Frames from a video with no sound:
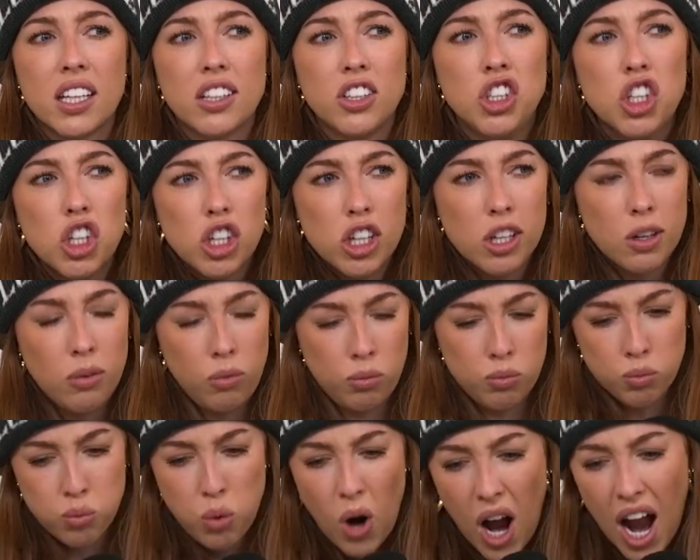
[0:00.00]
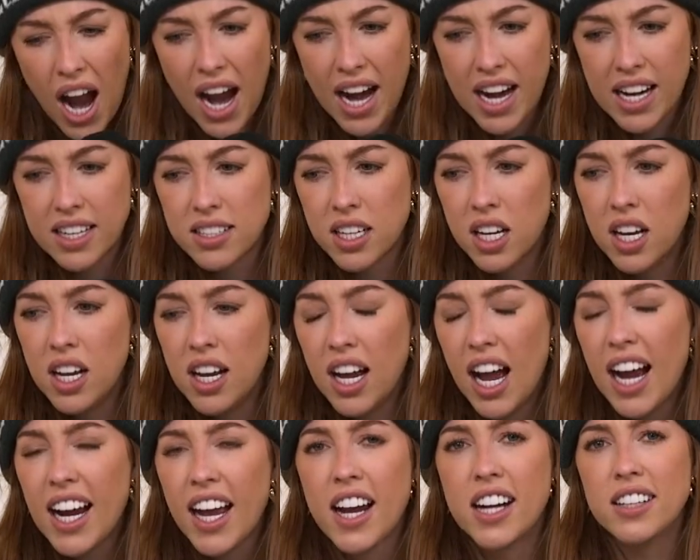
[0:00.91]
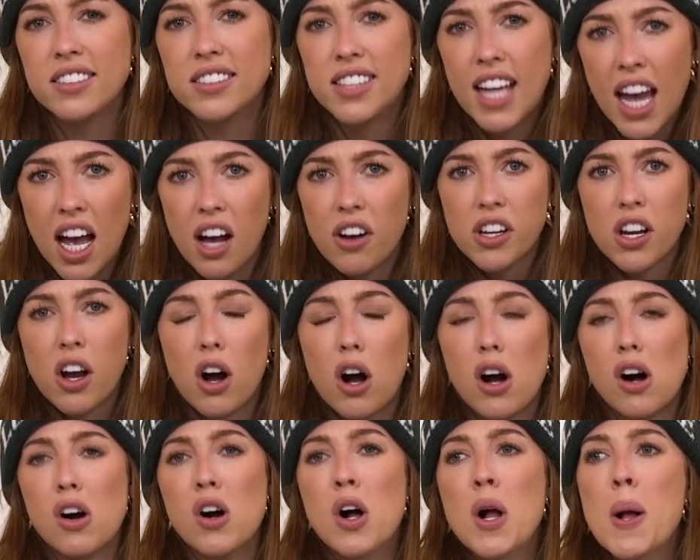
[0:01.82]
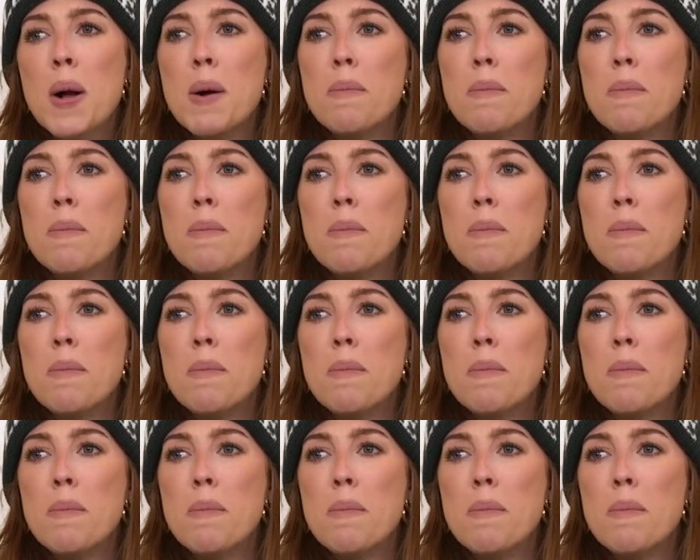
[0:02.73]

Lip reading: you're right. I got to tell y'all.